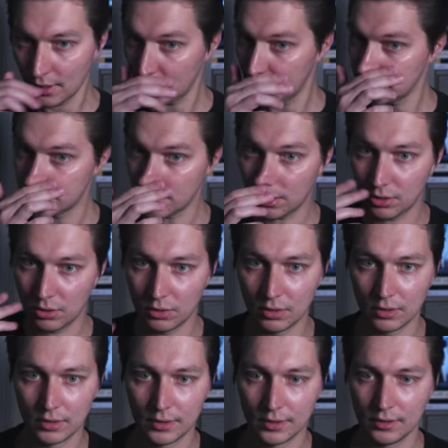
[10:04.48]
So
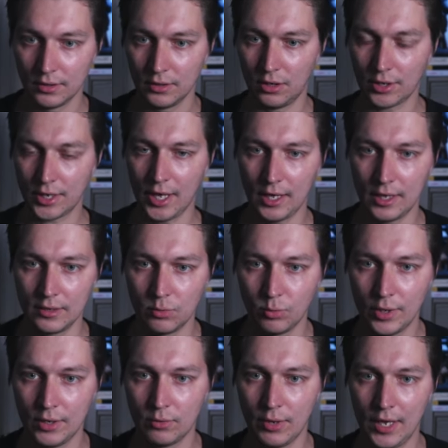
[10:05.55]
okay,
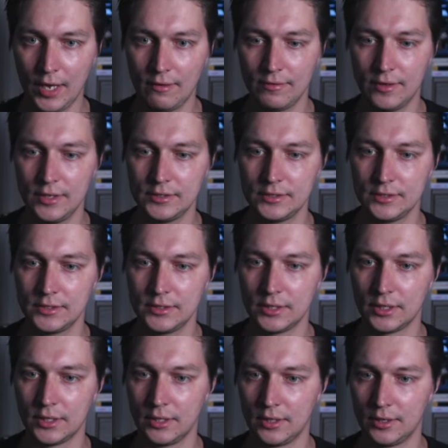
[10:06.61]
we have this.
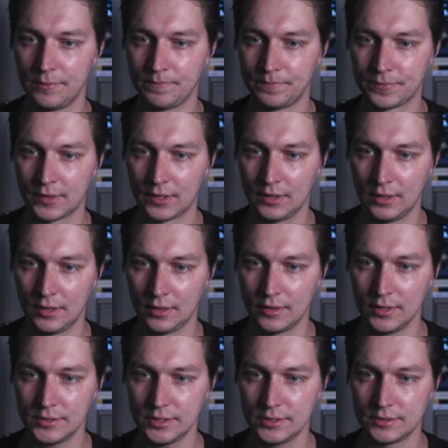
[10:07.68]

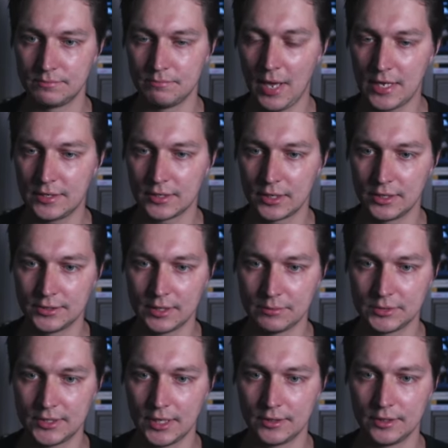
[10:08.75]
This is basically some
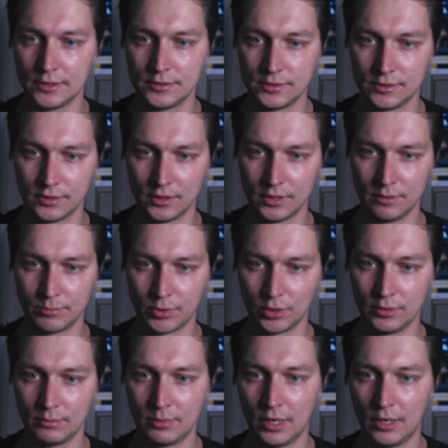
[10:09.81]
standard
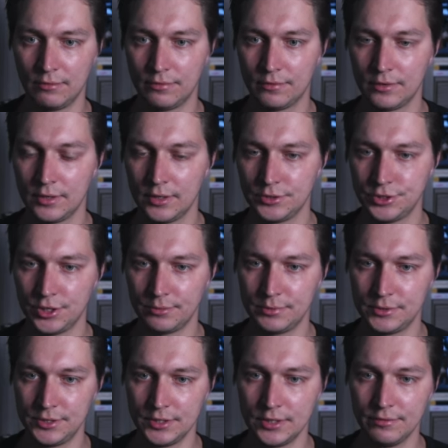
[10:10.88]
protobuf
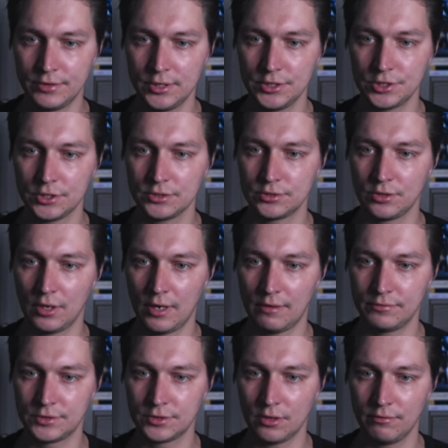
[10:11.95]
gRPC definitions. So you
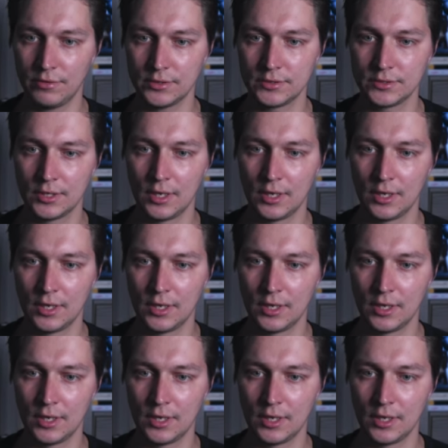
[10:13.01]
have service,